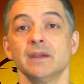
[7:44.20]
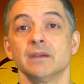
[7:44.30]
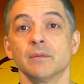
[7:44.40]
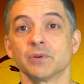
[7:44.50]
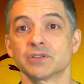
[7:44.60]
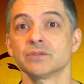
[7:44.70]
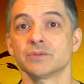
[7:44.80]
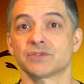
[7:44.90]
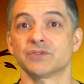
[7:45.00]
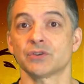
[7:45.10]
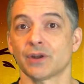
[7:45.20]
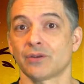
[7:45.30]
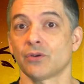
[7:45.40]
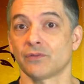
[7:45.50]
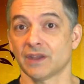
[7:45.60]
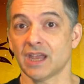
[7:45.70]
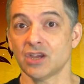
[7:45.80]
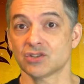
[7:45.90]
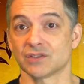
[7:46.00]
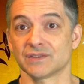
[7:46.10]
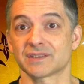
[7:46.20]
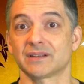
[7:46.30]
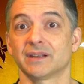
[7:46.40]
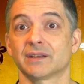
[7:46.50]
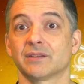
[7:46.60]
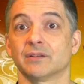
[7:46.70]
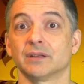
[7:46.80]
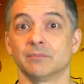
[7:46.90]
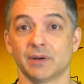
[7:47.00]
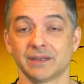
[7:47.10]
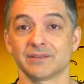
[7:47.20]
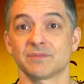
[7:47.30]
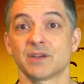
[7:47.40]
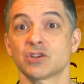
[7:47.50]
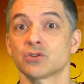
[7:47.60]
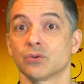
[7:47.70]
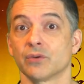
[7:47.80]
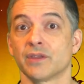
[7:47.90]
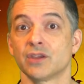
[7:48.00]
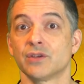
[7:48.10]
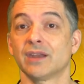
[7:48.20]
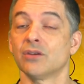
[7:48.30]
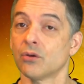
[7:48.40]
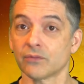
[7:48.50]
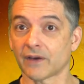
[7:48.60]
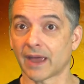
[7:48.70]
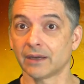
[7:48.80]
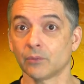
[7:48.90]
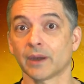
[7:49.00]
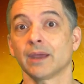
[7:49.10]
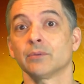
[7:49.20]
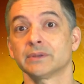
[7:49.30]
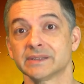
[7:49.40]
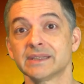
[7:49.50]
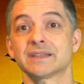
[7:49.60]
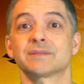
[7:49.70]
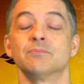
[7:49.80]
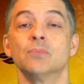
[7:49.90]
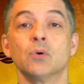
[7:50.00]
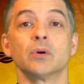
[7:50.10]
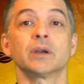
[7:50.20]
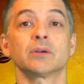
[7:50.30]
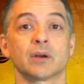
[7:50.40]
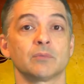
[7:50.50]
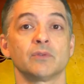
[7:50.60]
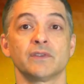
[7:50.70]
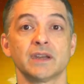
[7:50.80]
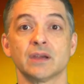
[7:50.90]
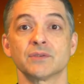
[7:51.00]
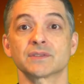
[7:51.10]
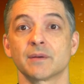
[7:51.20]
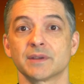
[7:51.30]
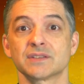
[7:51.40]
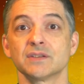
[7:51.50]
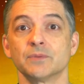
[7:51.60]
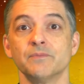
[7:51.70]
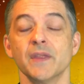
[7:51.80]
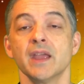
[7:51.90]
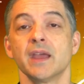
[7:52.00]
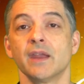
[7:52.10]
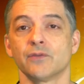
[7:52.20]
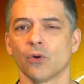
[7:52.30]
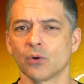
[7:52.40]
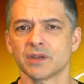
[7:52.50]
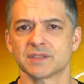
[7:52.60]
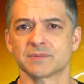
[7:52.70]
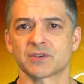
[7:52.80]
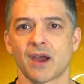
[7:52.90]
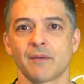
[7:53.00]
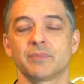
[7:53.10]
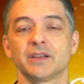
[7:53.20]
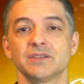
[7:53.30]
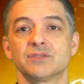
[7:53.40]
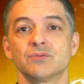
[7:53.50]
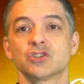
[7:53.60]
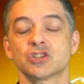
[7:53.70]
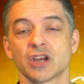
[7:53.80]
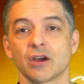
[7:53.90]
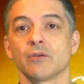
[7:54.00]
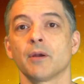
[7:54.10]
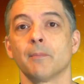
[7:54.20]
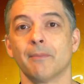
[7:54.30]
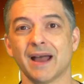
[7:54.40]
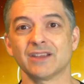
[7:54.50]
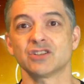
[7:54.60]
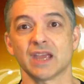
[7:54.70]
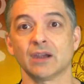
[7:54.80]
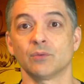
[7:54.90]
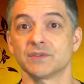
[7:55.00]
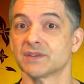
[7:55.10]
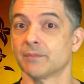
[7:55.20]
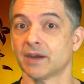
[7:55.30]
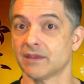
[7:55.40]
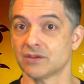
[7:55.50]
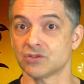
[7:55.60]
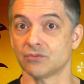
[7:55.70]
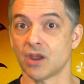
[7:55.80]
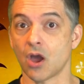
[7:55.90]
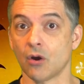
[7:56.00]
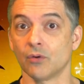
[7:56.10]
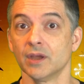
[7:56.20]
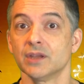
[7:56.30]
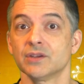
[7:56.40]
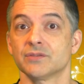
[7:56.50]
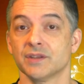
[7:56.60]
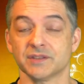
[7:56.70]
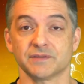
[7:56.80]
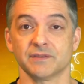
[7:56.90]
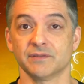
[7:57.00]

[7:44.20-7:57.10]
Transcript: Number two is to turn on notifications. Click the little button to make sure that you get notified when I release more incredible videos coming soon. And if you're already subscribed, please do share my channel with somebody that you know. It's